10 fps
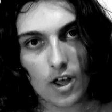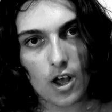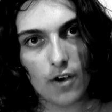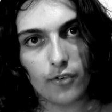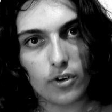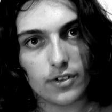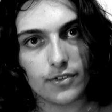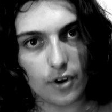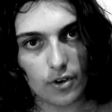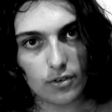Avoid
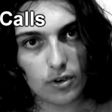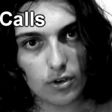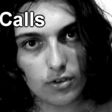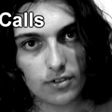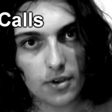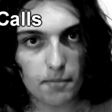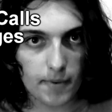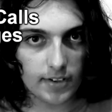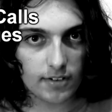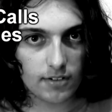phone calls,
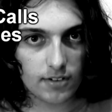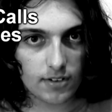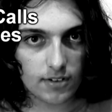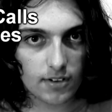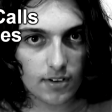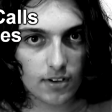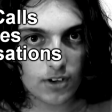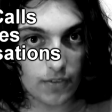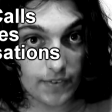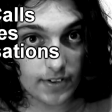messages,
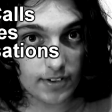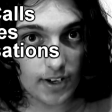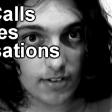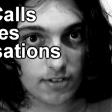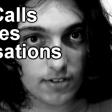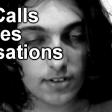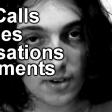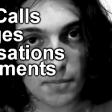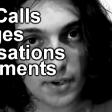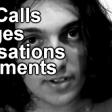conversations,
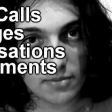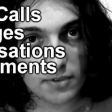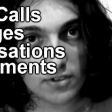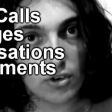appeasements,